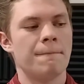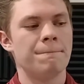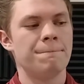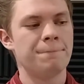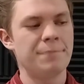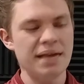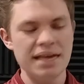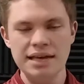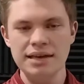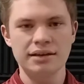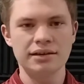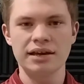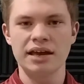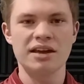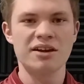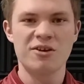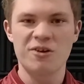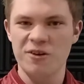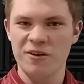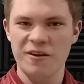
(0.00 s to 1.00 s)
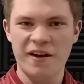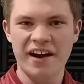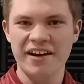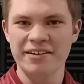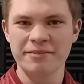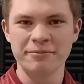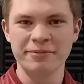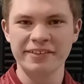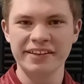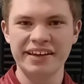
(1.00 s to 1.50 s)
being
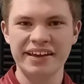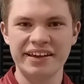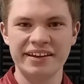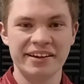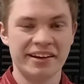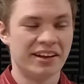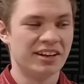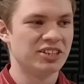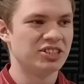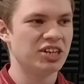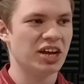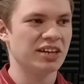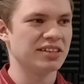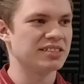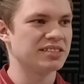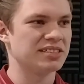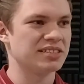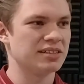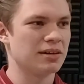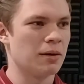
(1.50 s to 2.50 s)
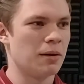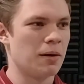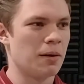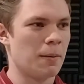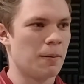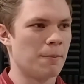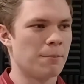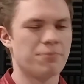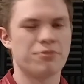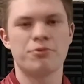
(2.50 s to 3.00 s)
incredibly just
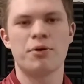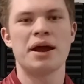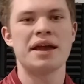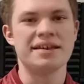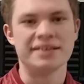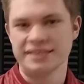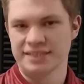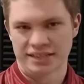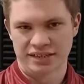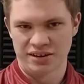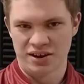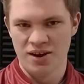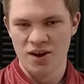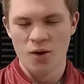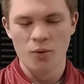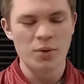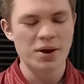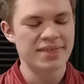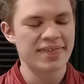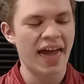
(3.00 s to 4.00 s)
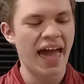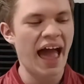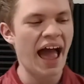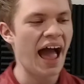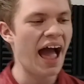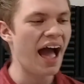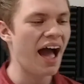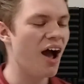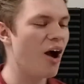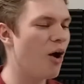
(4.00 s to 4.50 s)
brazen with
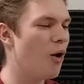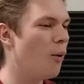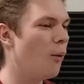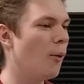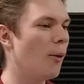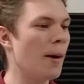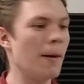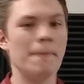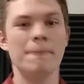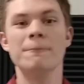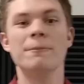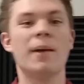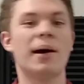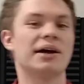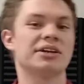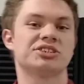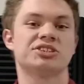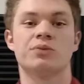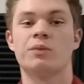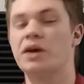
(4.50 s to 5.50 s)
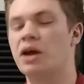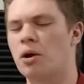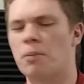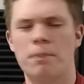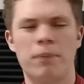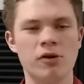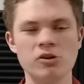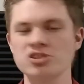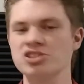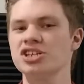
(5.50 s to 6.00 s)
how much we are
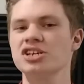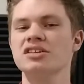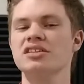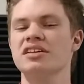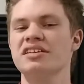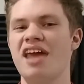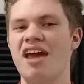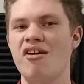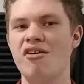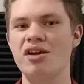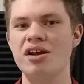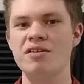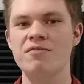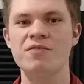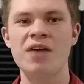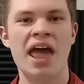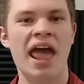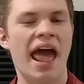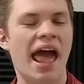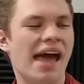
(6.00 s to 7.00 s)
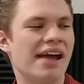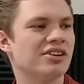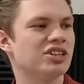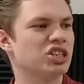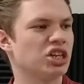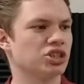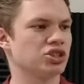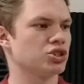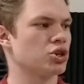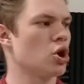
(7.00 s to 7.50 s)
pushing the narrative and
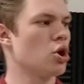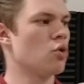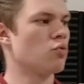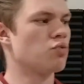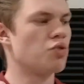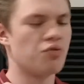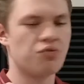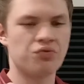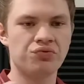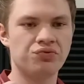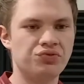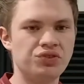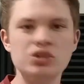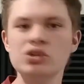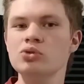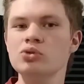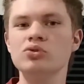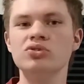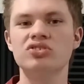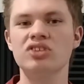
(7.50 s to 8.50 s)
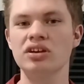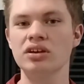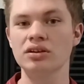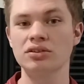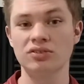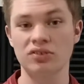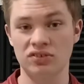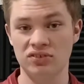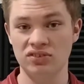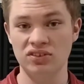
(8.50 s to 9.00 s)
just refusing
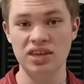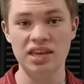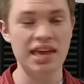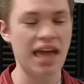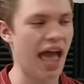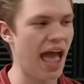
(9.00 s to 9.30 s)
to see